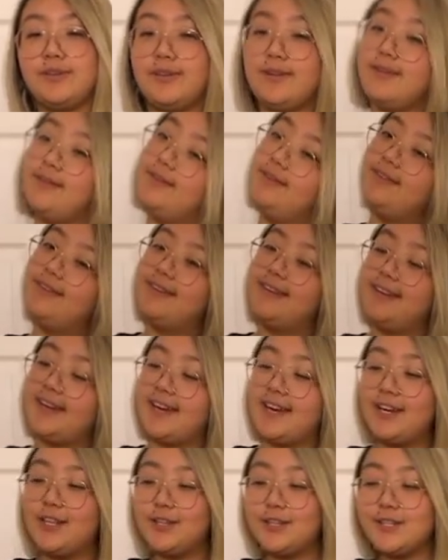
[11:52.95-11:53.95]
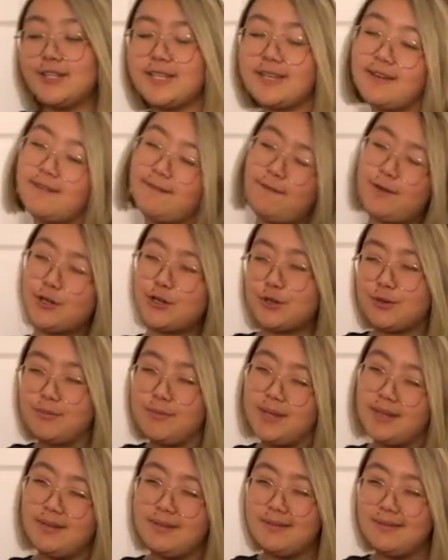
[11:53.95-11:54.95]
And it kind of looks like a
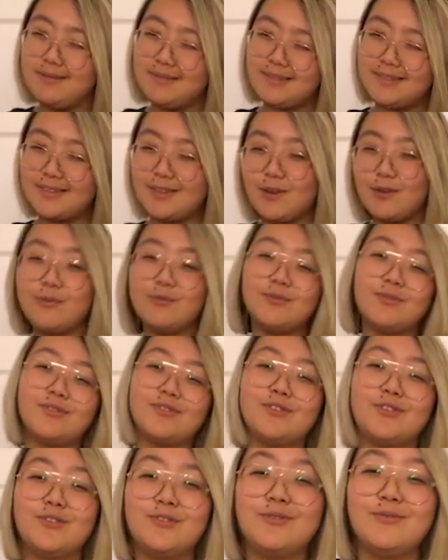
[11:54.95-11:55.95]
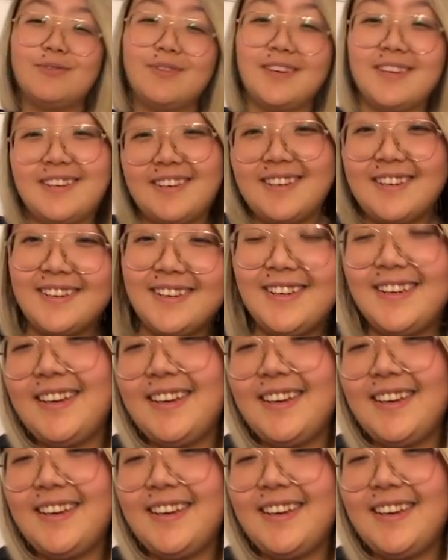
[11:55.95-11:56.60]
fisherman's coat too, like